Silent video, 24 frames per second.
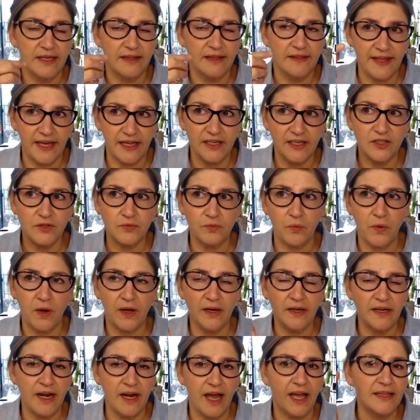That is
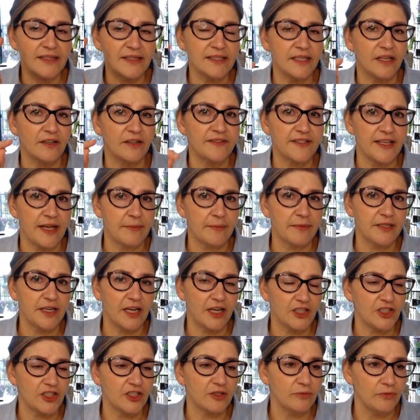one
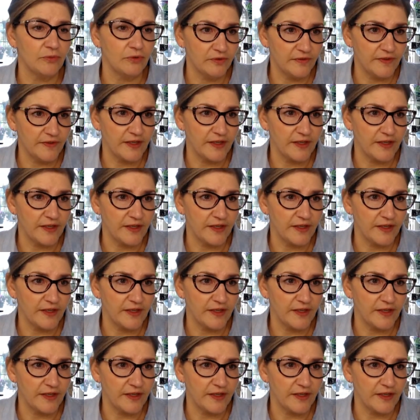non-self-sabotaging move